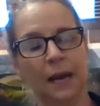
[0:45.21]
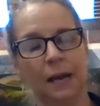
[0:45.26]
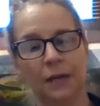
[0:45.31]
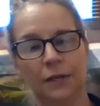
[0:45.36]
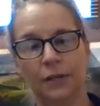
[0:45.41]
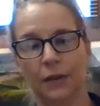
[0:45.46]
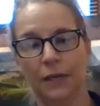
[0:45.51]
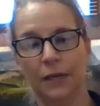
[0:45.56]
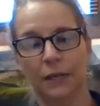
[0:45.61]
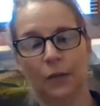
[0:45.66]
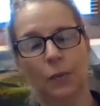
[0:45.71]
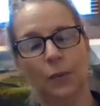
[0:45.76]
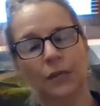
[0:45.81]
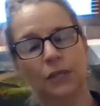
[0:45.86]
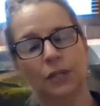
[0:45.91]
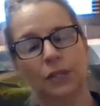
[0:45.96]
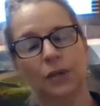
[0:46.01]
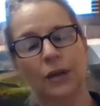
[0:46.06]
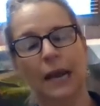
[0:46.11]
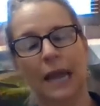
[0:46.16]
during the
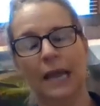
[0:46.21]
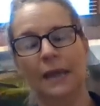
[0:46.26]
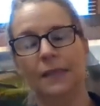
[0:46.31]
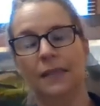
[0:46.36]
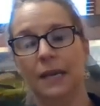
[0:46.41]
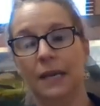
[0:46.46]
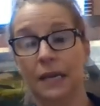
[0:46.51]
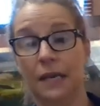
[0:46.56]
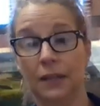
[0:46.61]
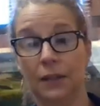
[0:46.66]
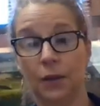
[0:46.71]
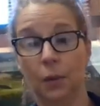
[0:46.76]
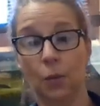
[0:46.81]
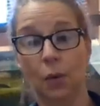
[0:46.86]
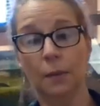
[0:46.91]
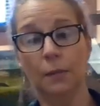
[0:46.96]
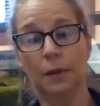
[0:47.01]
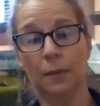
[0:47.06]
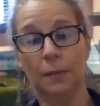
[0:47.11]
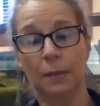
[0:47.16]
winter, and then in the
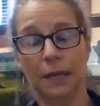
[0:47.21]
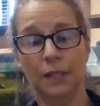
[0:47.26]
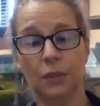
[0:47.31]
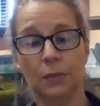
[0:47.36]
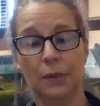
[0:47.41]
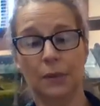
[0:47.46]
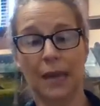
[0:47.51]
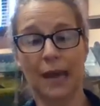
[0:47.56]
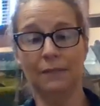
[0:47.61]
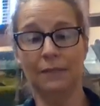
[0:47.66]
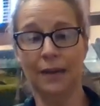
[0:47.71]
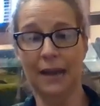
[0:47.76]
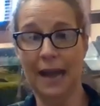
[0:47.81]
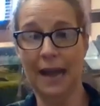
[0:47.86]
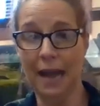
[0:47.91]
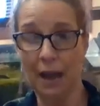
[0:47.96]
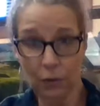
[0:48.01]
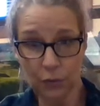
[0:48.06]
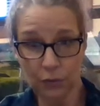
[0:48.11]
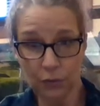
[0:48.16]
warmer months we have an
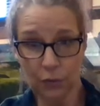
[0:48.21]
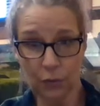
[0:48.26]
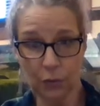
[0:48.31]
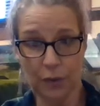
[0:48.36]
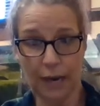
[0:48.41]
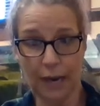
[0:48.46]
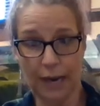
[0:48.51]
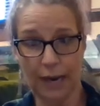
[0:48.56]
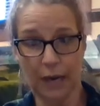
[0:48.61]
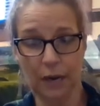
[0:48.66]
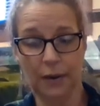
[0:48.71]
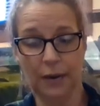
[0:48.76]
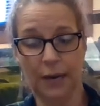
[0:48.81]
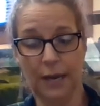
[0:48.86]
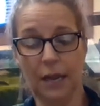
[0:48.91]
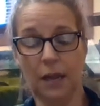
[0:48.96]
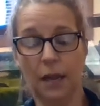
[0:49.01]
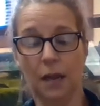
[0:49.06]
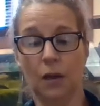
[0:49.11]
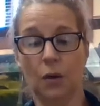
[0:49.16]
outdoor
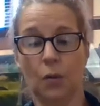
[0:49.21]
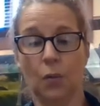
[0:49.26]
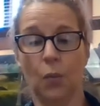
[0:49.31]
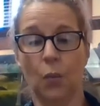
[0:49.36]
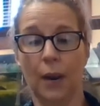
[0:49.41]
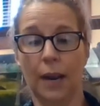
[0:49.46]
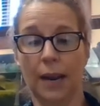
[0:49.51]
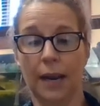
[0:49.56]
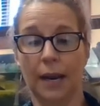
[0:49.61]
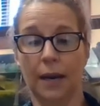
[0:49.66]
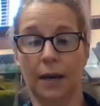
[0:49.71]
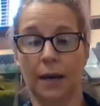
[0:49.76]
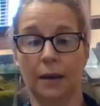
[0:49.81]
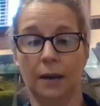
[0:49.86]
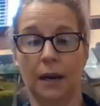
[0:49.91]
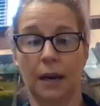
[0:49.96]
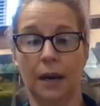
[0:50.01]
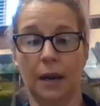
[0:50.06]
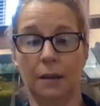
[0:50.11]
area where